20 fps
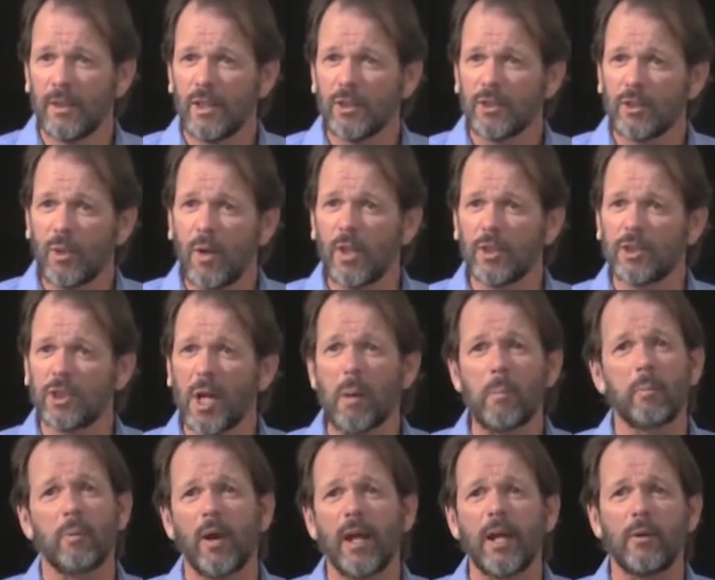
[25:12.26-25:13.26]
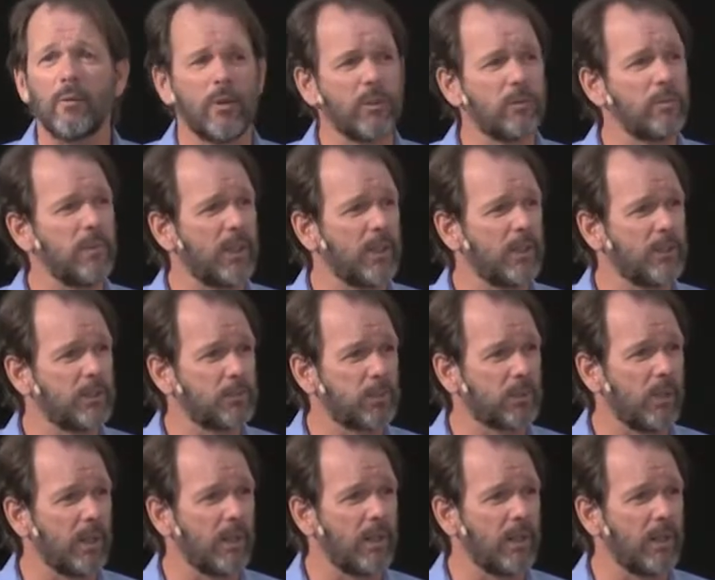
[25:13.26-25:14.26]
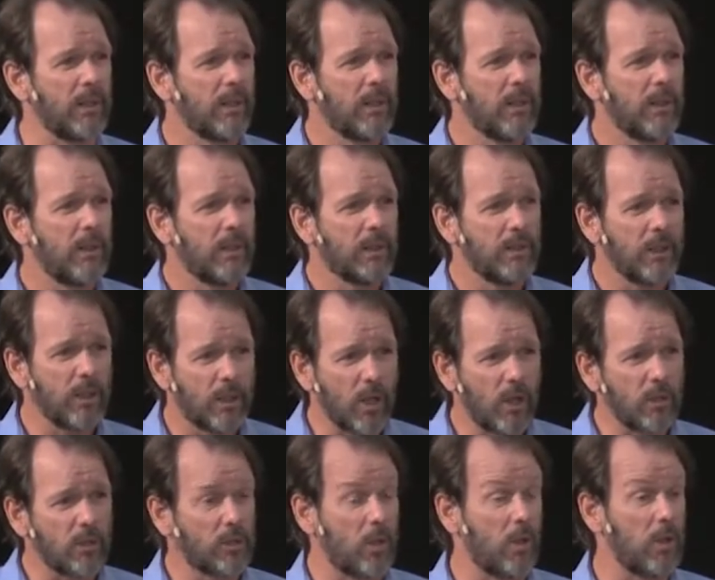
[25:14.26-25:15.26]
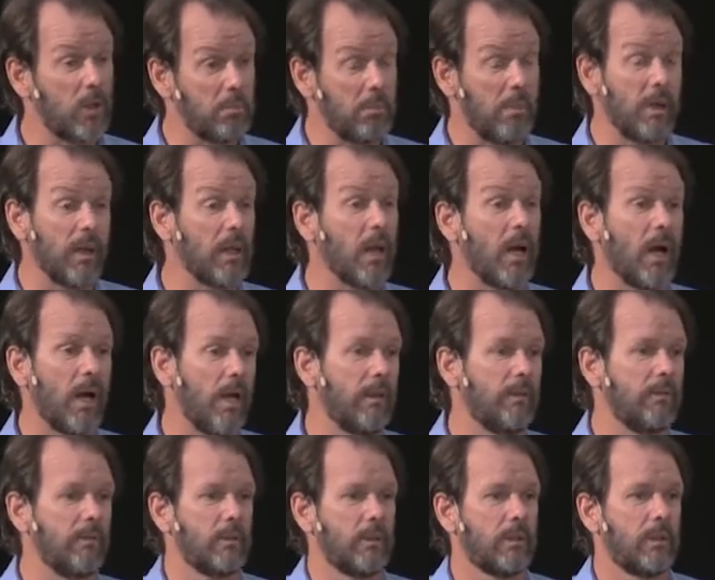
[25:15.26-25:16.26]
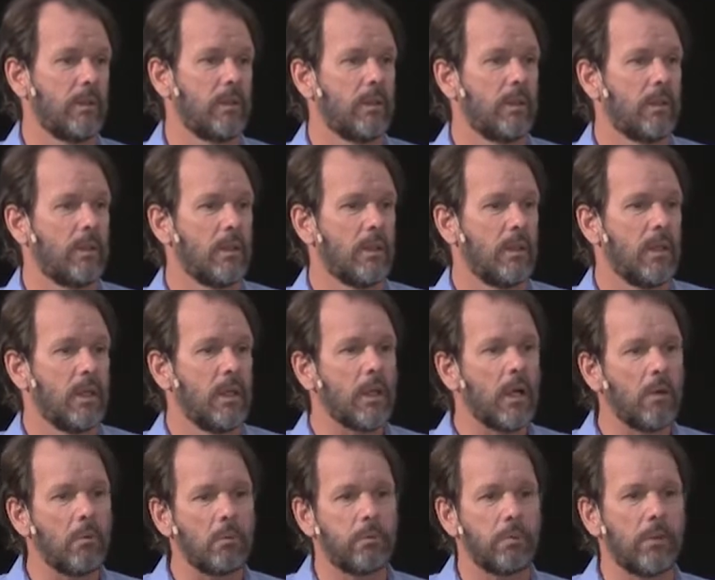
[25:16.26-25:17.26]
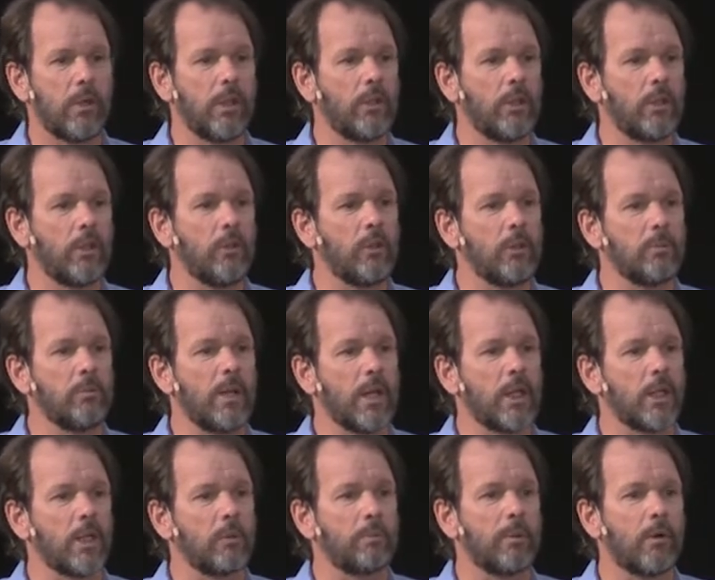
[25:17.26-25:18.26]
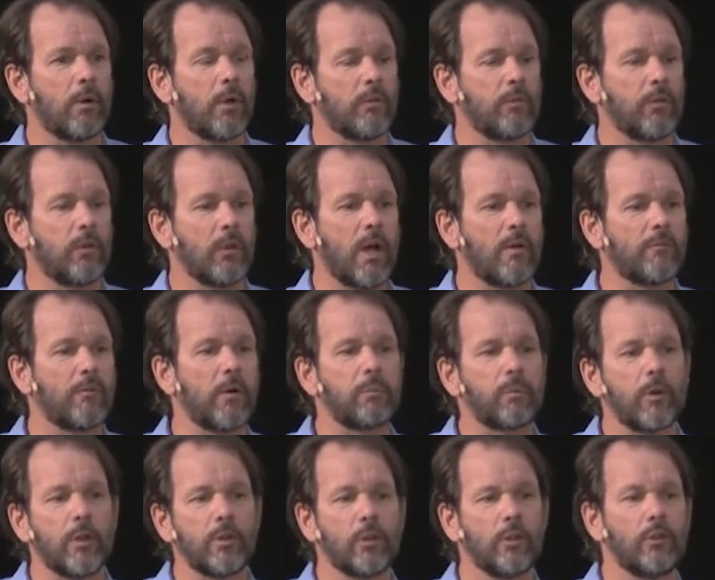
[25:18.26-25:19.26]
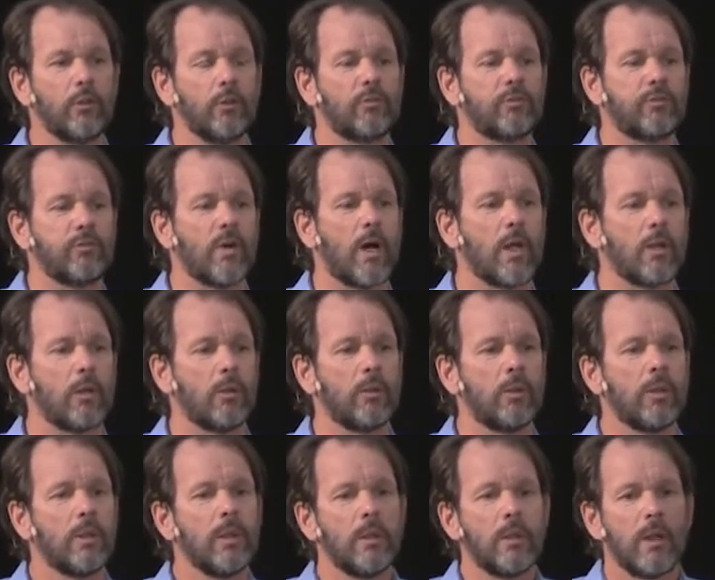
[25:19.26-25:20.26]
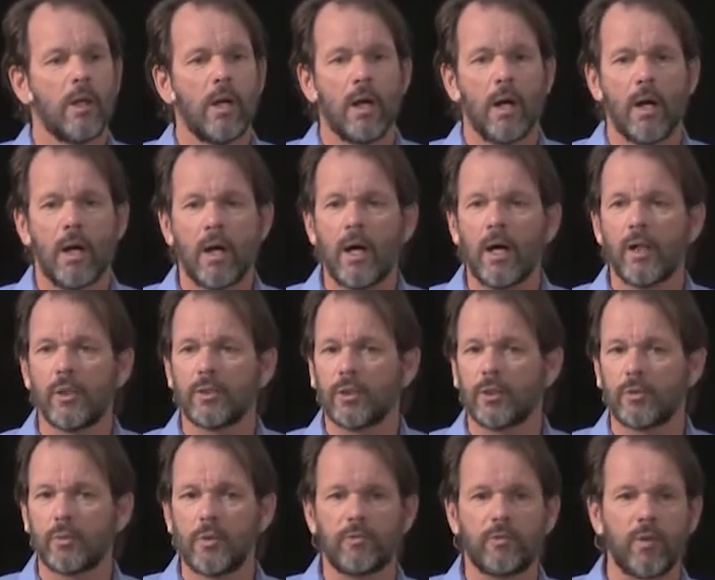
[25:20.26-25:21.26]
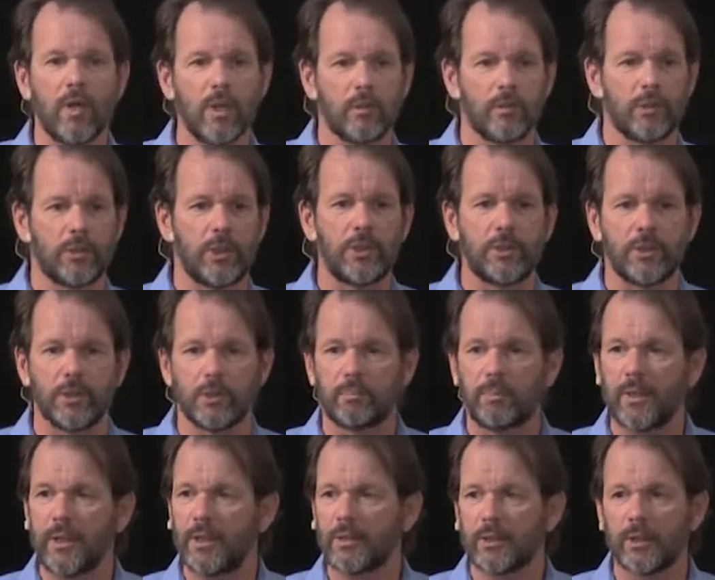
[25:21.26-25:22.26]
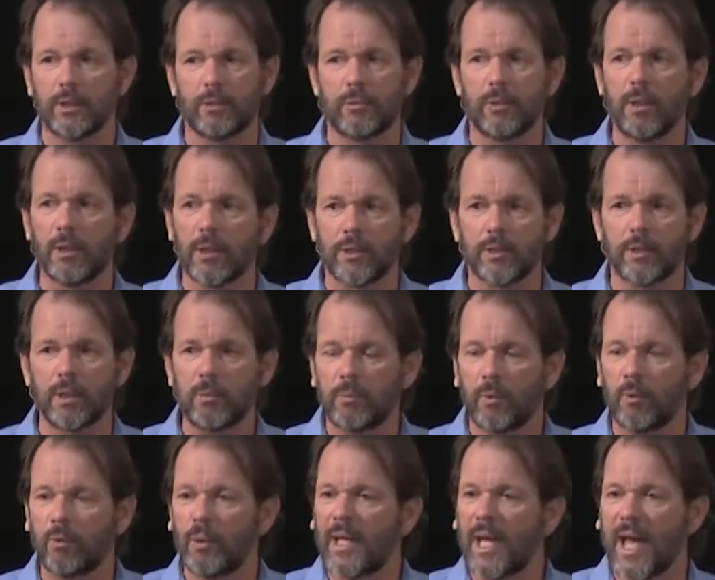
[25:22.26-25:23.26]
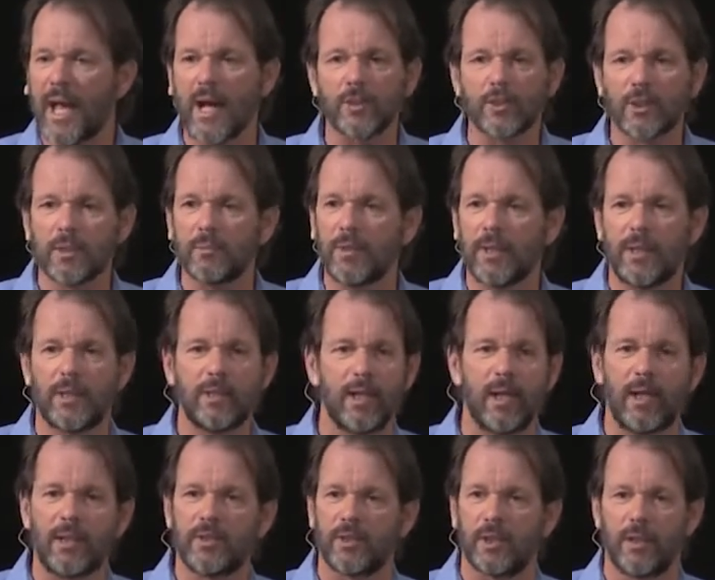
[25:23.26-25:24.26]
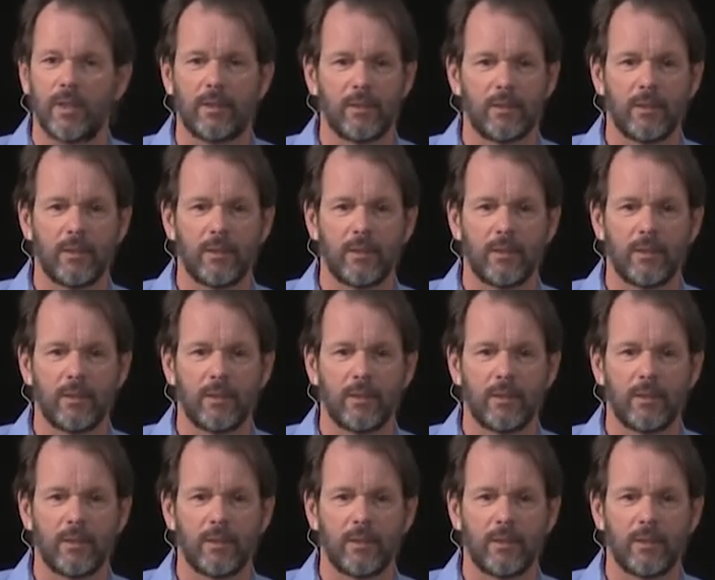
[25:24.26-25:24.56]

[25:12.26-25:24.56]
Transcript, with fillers: So I want you to pray with me this prayer that goes on in my life. And I would pray that you would make it a part of your life. I pray that you would follow us as we follow Jesus, because it's really simple. We ask Him and He does it.